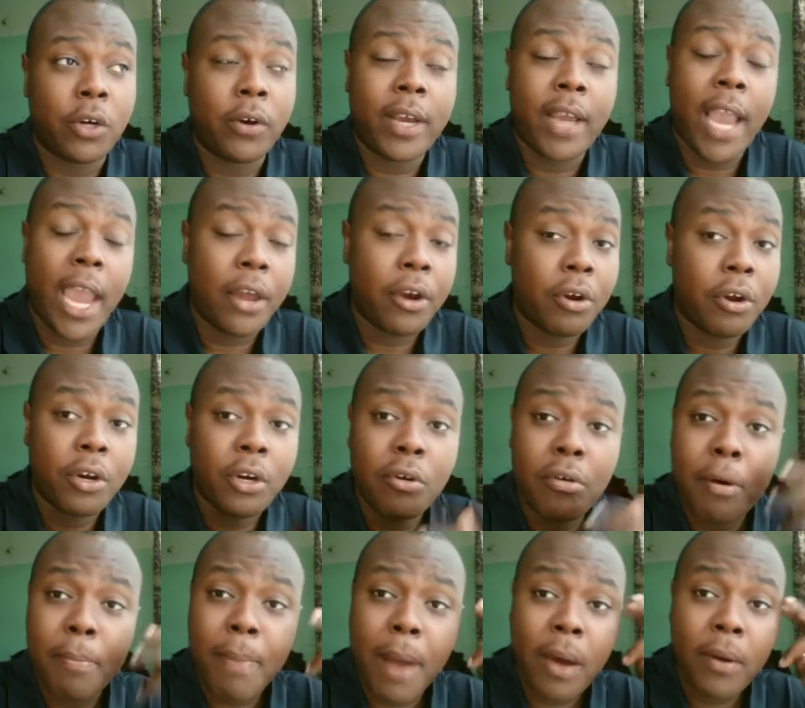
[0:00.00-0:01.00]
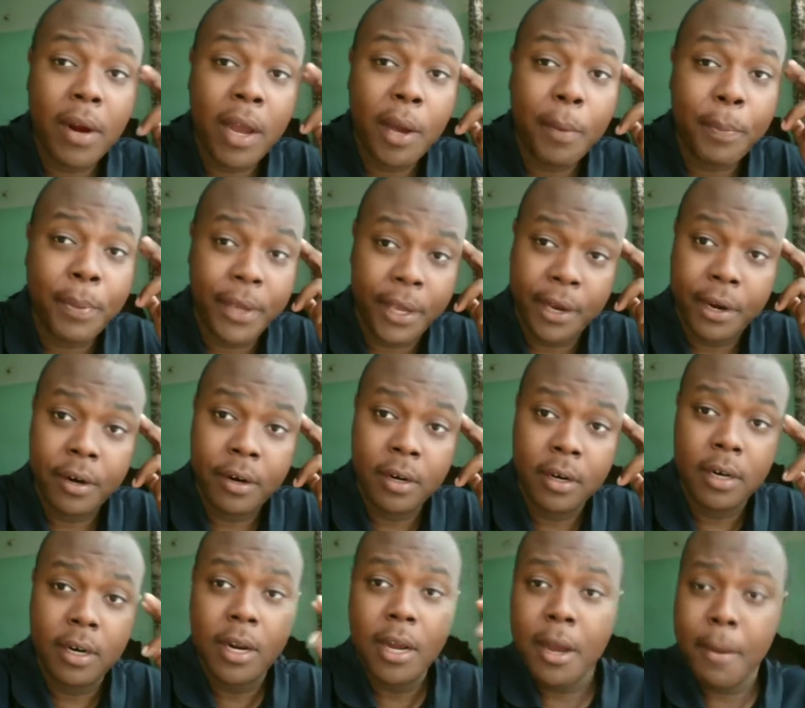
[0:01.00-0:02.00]
Okay, I do not know about up here,
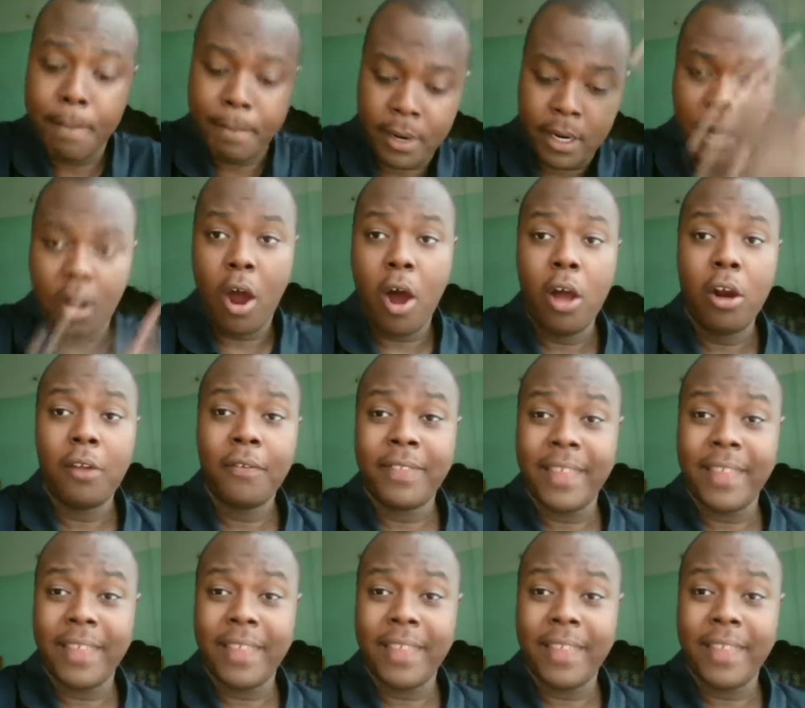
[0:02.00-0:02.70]
but all of